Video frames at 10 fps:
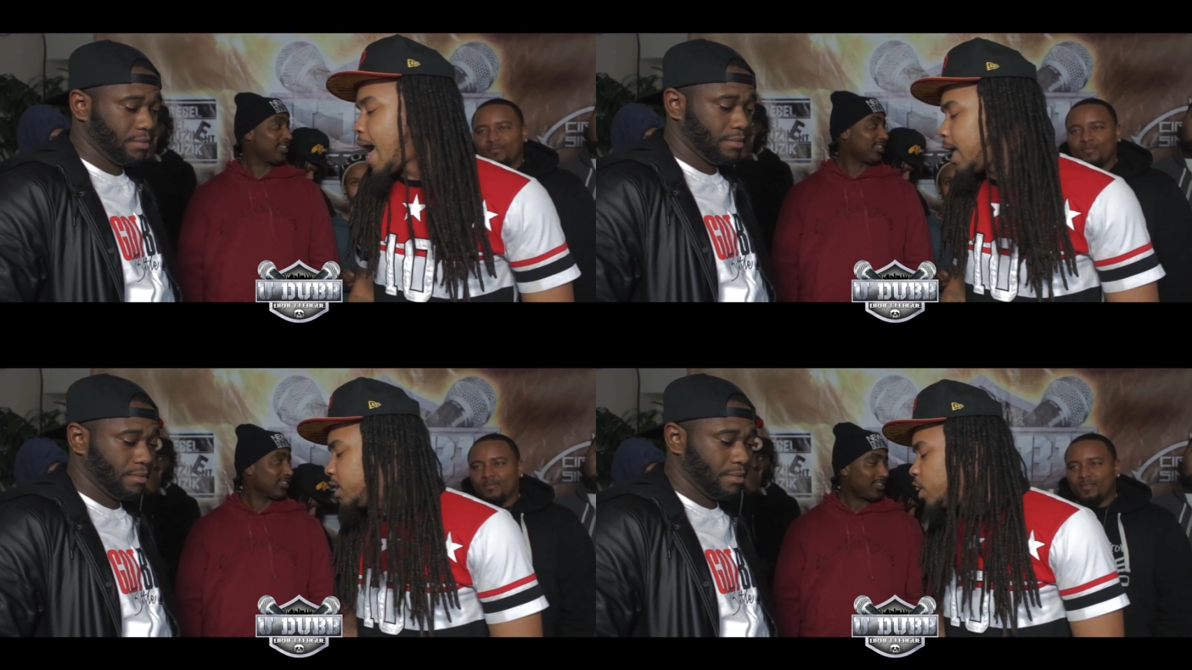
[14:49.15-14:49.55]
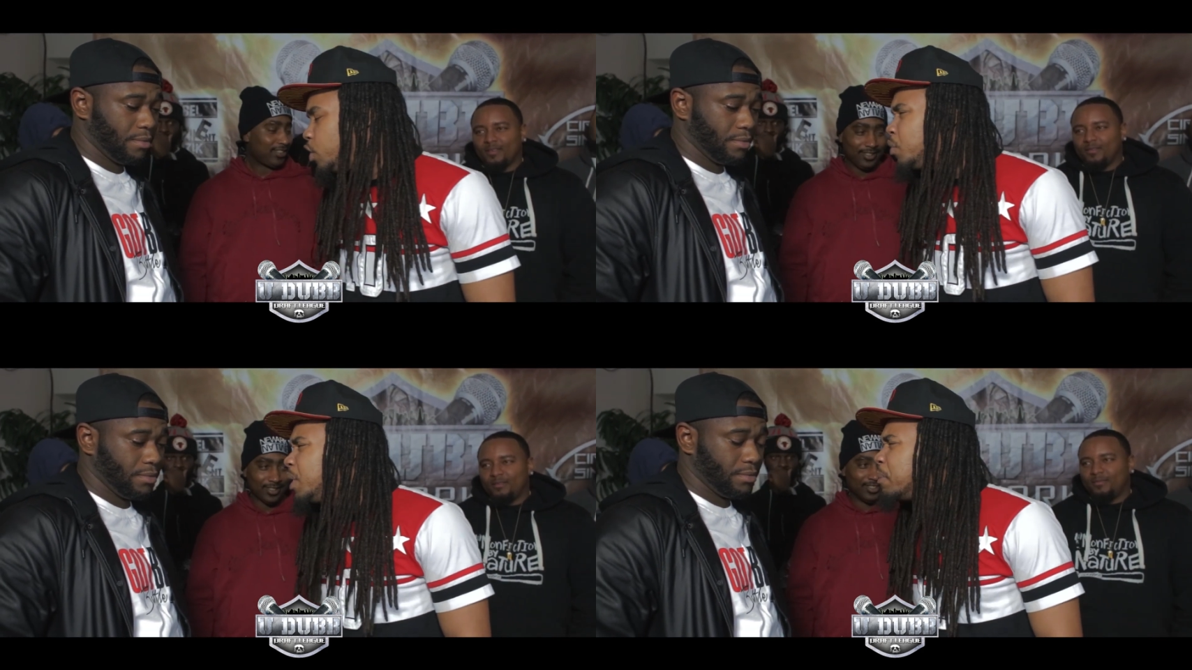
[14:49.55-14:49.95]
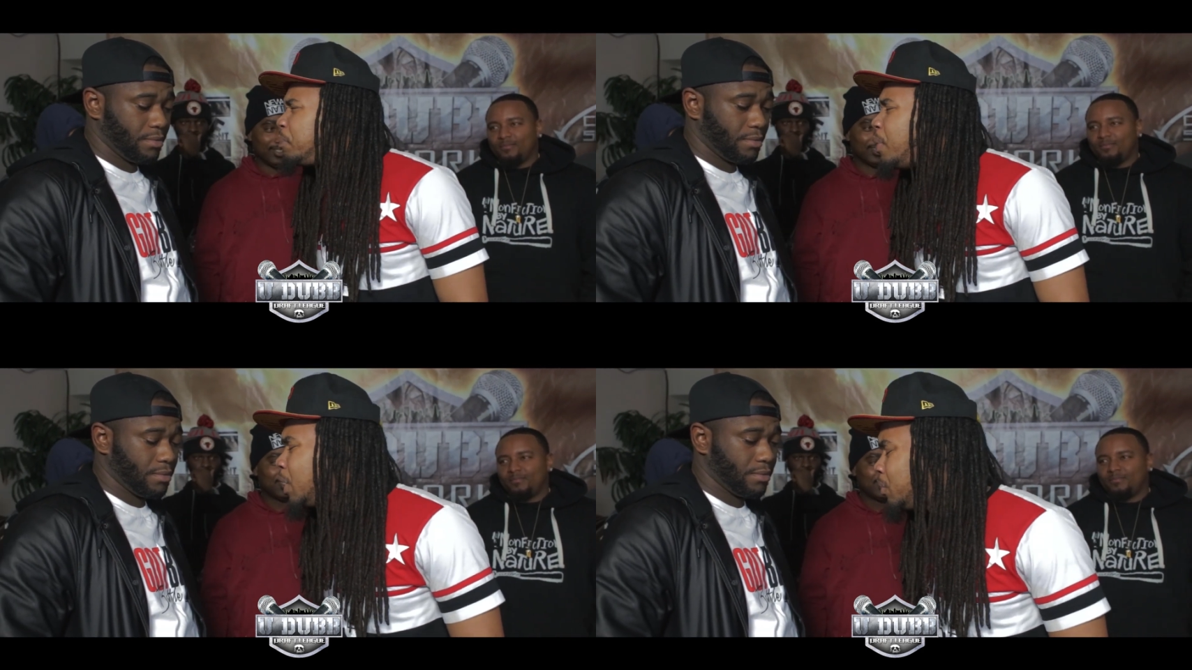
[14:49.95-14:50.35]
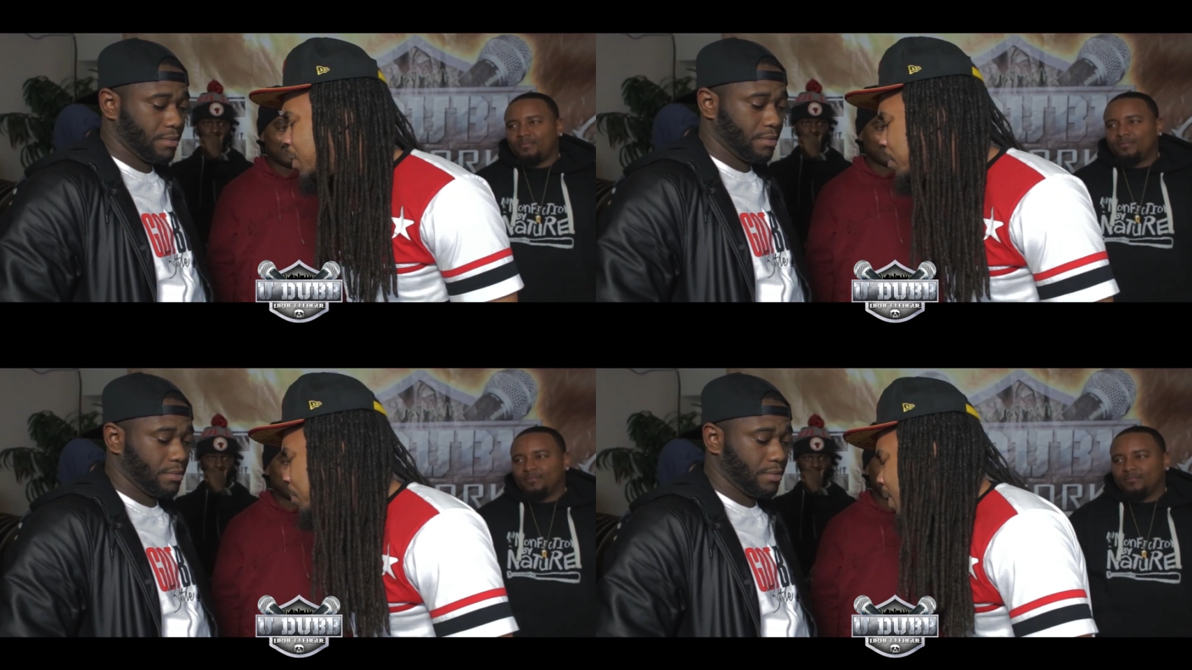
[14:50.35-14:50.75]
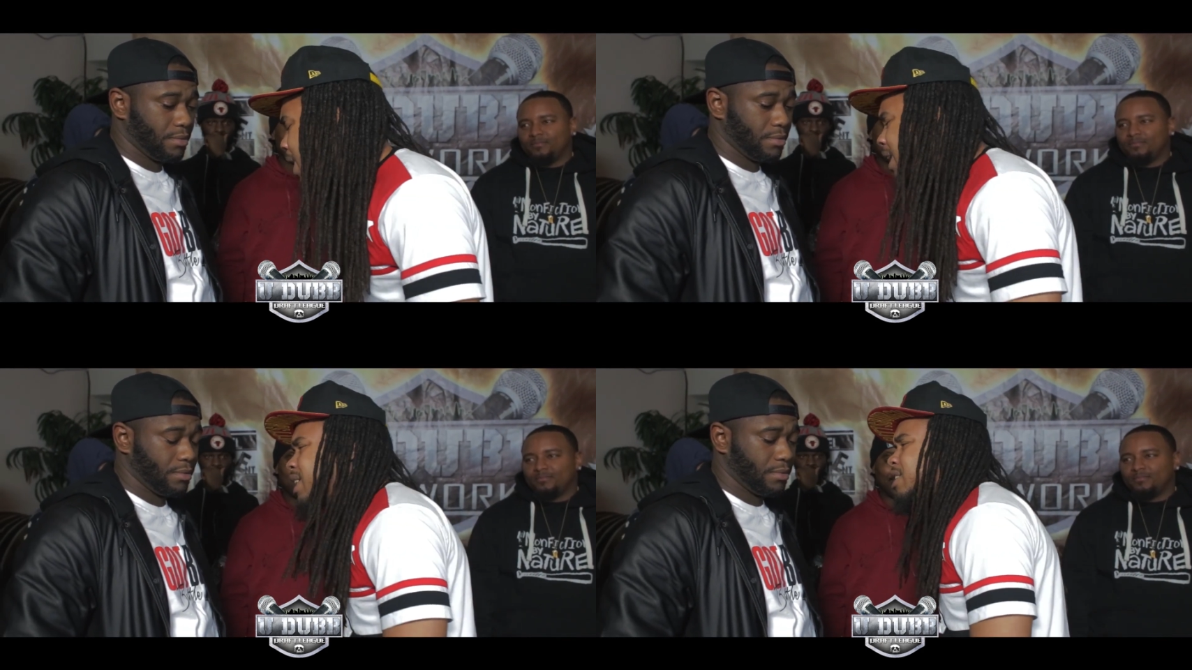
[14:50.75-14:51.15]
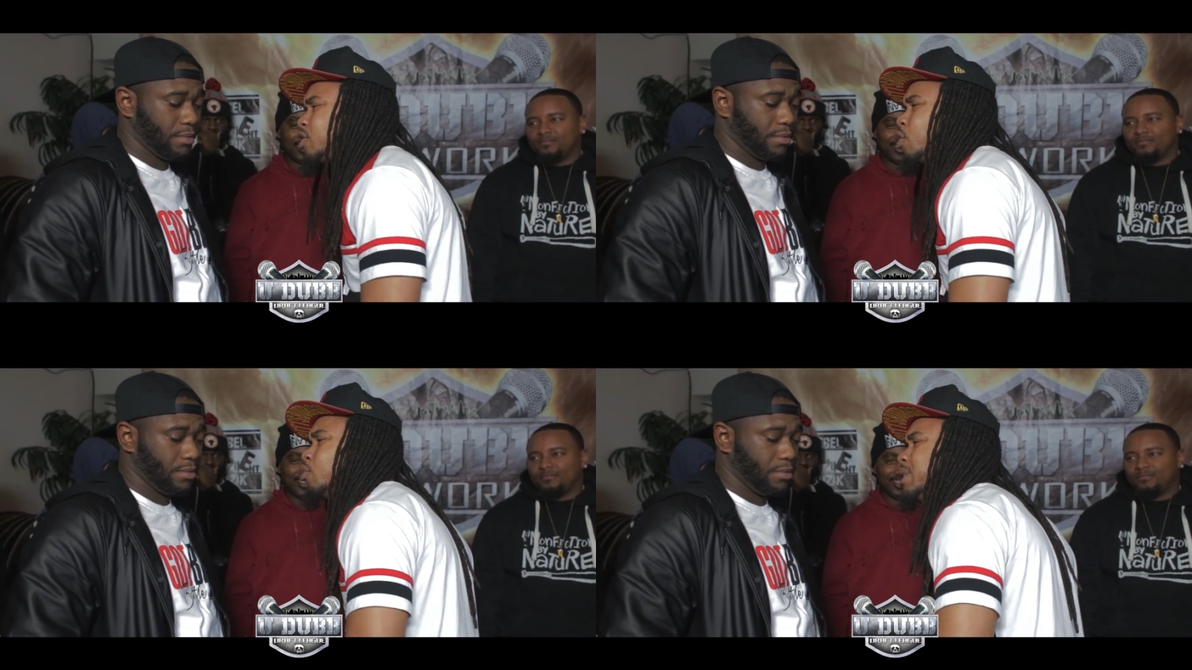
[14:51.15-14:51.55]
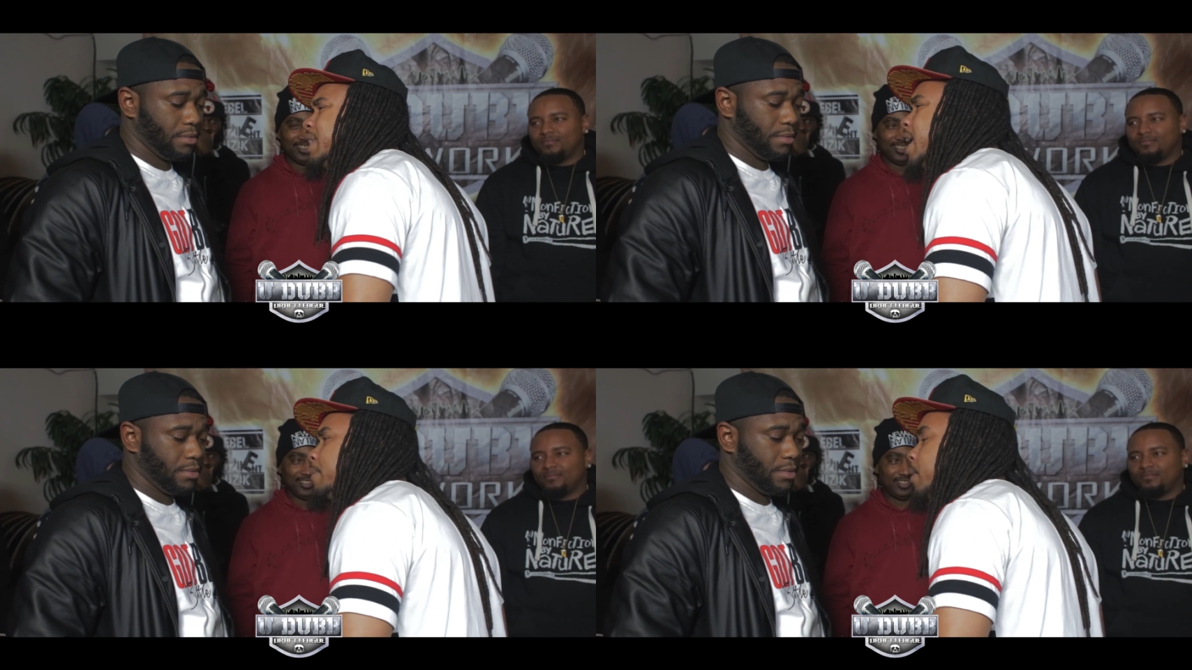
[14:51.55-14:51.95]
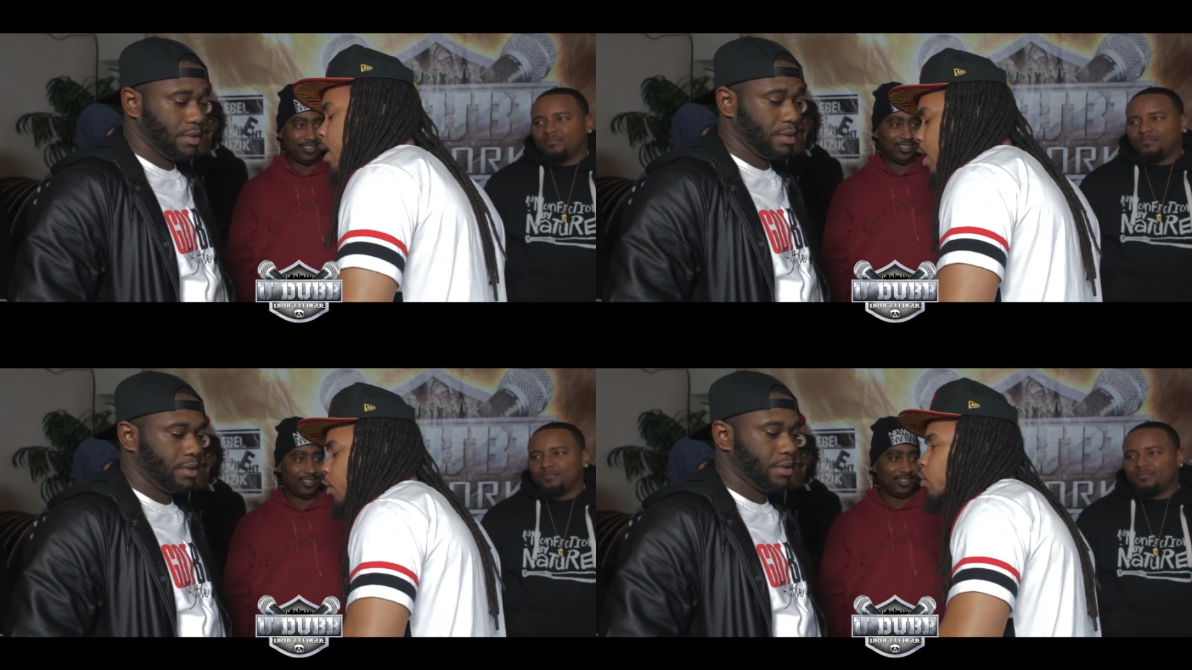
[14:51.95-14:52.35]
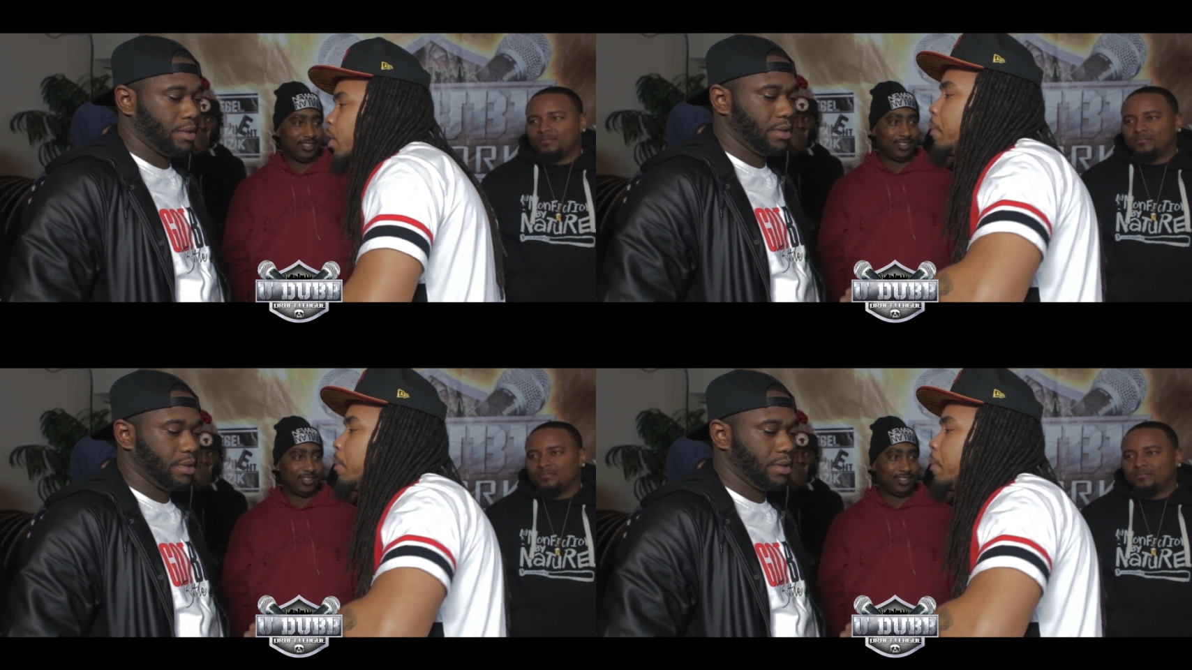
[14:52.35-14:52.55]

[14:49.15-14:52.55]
Speaker 1: I leave you in a puddle of blood that's so deep, you